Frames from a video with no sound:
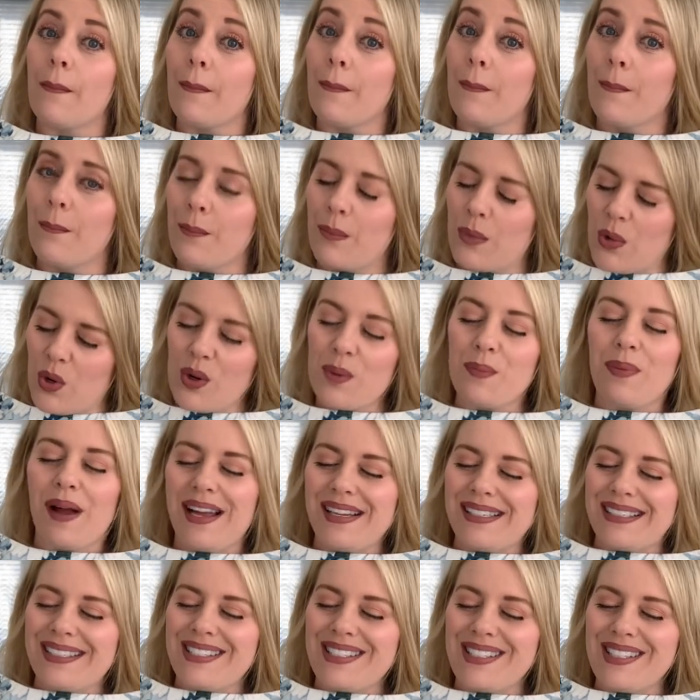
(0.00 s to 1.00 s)
more
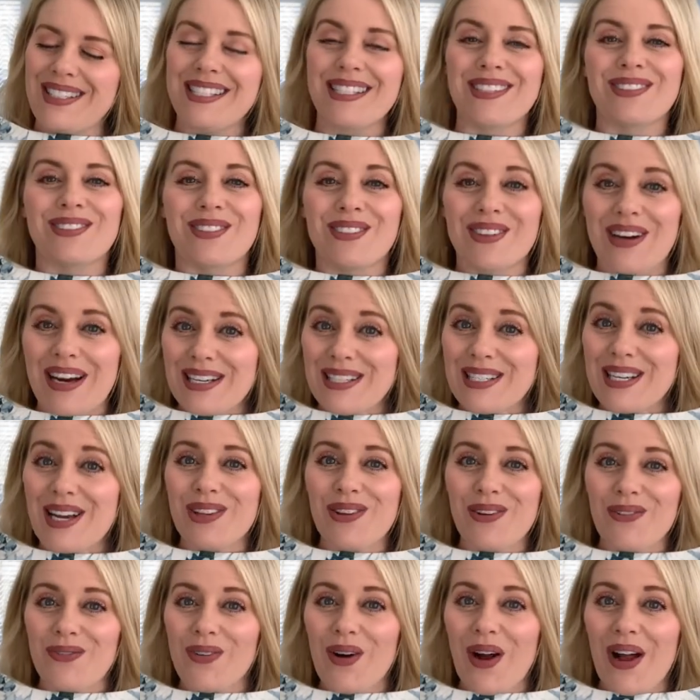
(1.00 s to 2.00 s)
buttons right down
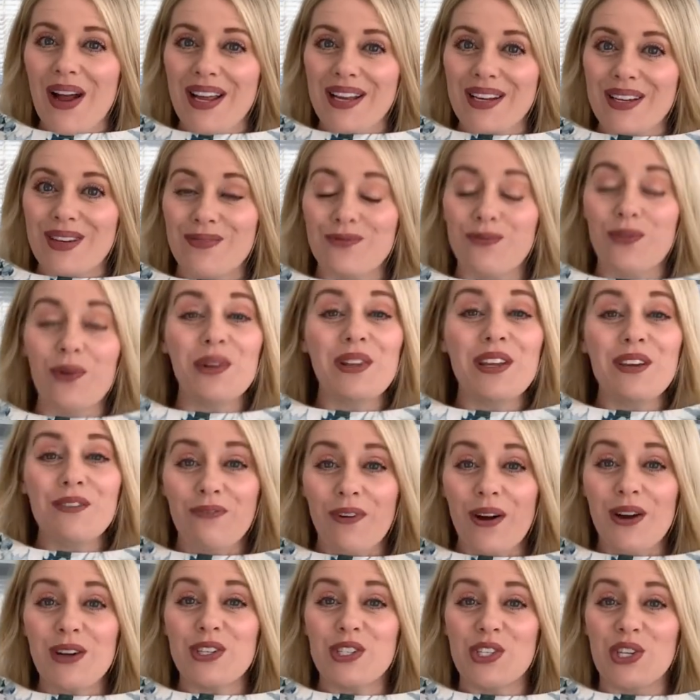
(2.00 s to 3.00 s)
the front, fully
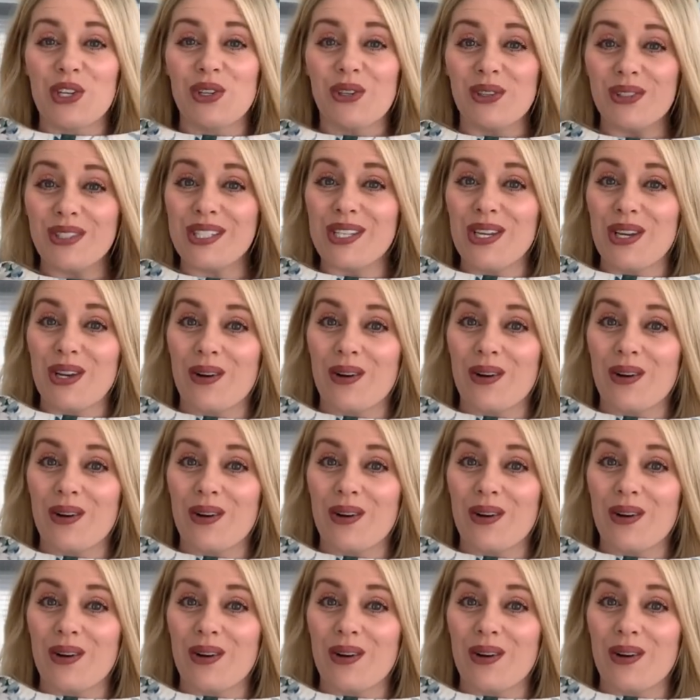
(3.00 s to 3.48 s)
functional too.